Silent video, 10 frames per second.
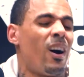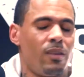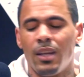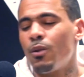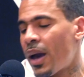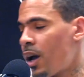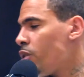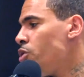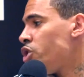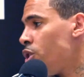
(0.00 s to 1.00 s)
in a way, I
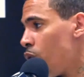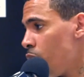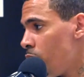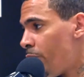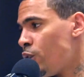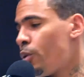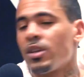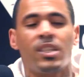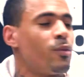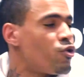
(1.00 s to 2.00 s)
knew she knew, but you don't
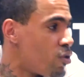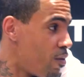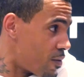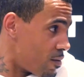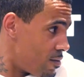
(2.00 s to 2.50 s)
accept the truth.